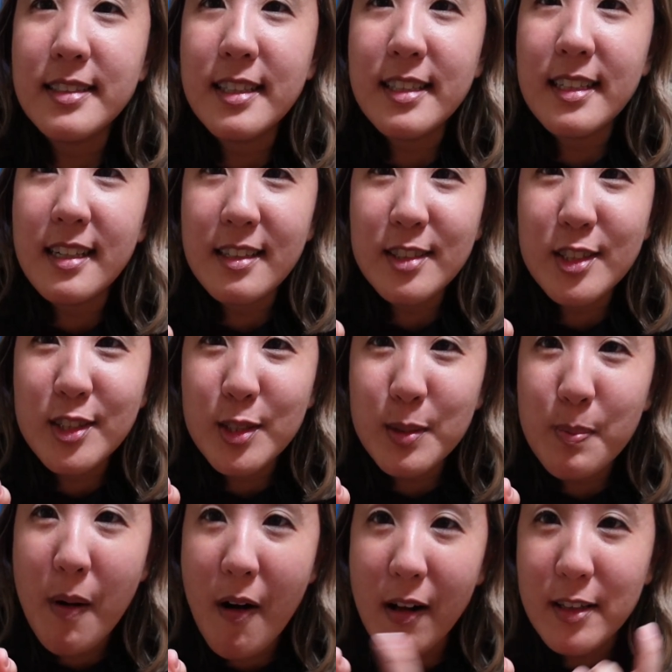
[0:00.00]
they're little
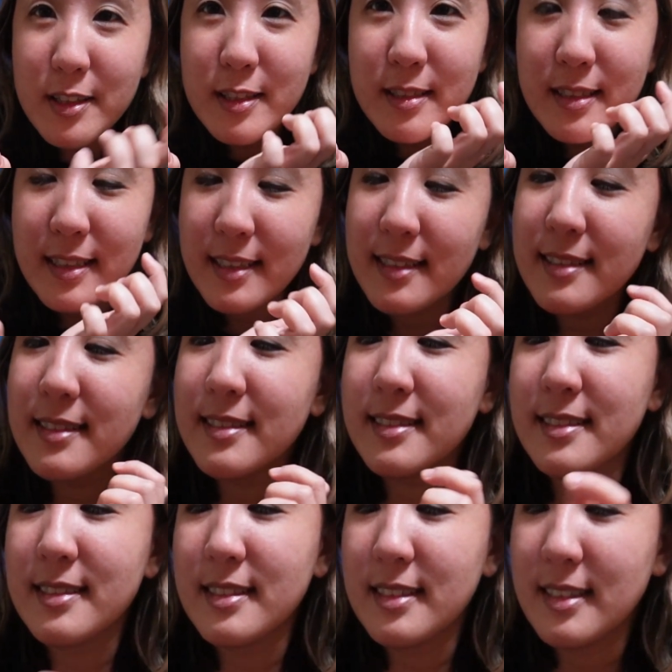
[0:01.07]
small
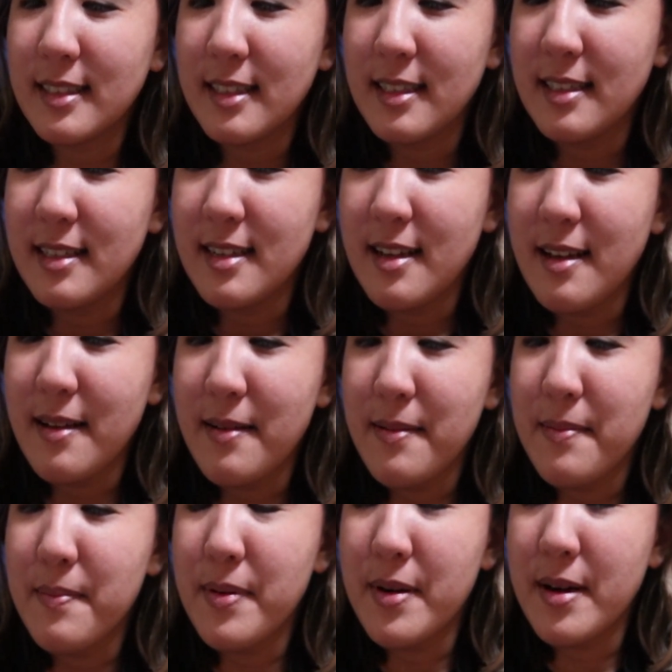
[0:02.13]
circles.
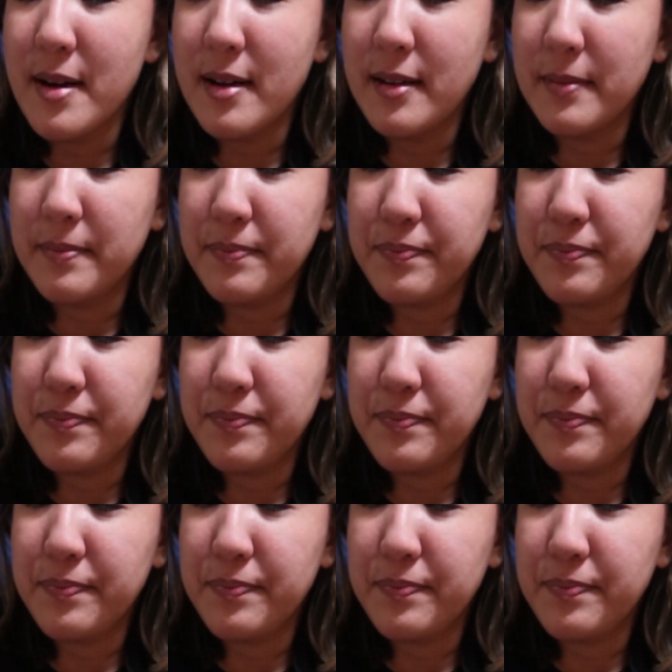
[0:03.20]
But